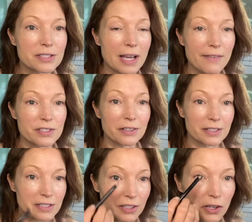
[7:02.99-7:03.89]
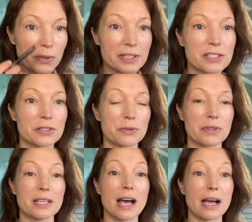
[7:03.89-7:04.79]
I've started to go into
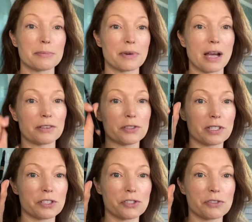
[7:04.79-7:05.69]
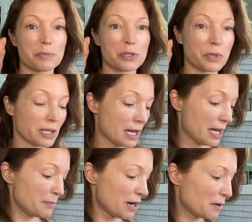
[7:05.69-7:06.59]
the eyebrow. You get to choose between an
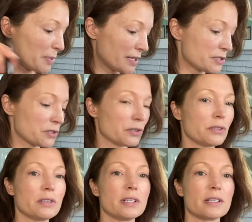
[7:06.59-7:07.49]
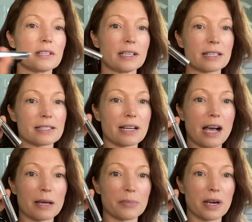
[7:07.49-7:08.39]
eyebrow pencil and an
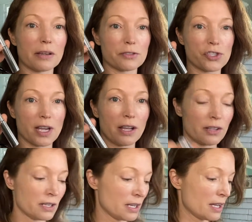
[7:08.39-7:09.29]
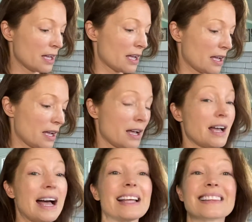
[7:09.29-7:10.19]
eyebrow gel. Uh,
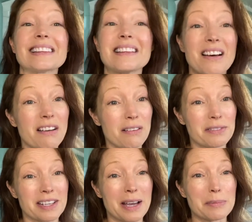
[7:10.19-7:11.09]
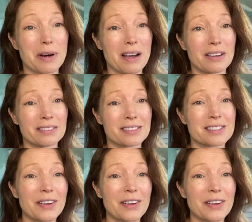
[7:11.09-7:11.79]
I love an eyebrow, so